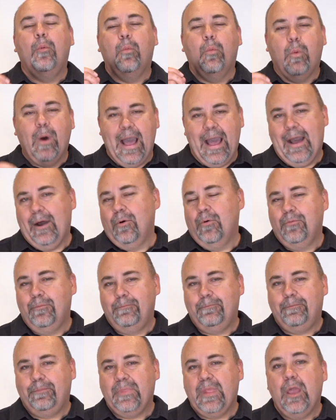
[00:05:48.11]
Wow.
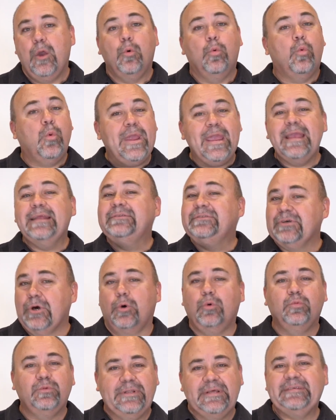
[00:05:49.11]
We
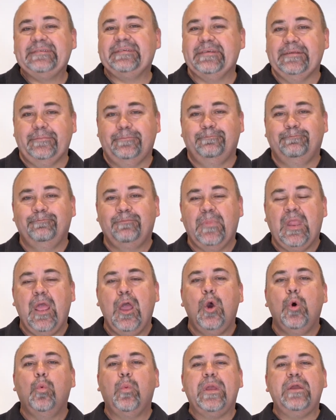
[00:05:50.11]
don't listen.
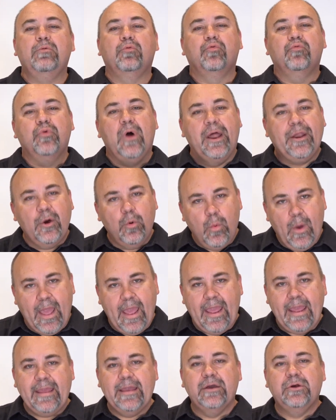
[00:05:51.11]
We run
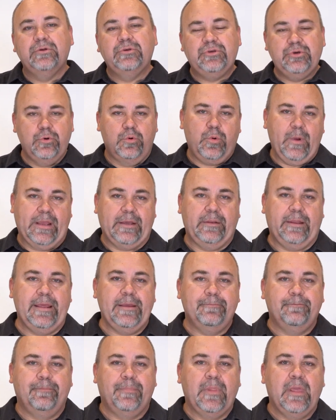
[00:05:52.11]
away too quickly.
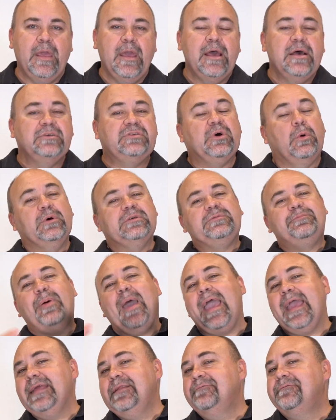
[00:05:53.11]
So as
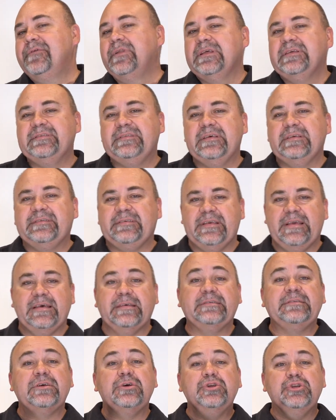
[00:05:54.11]
painful as this
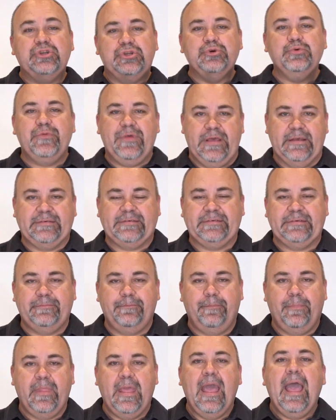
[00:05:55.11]
is, do this.
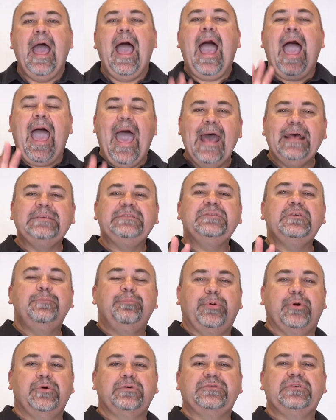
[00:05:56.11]
Ask the
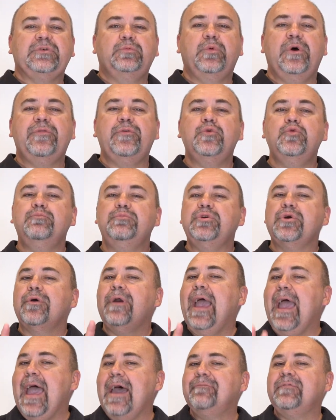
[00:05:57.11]
person with whom you're
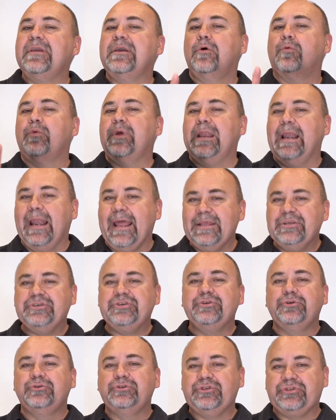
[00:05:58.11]
having a
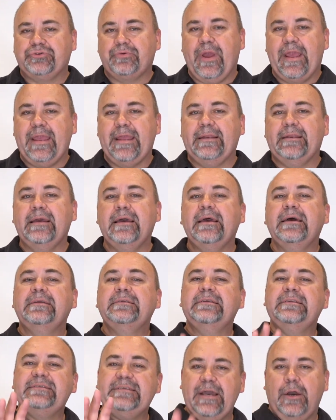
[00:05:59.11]
relational strain
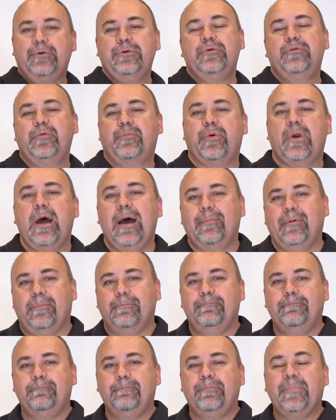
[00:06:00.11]
to tell you the problem,
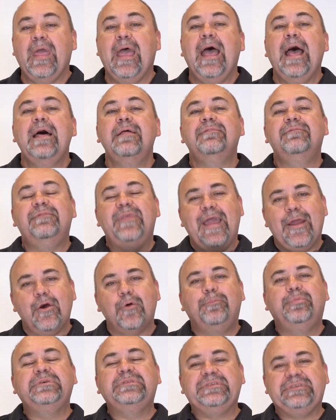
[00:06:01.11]
their
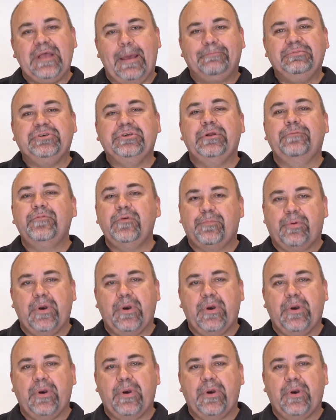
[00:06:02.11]
perception of the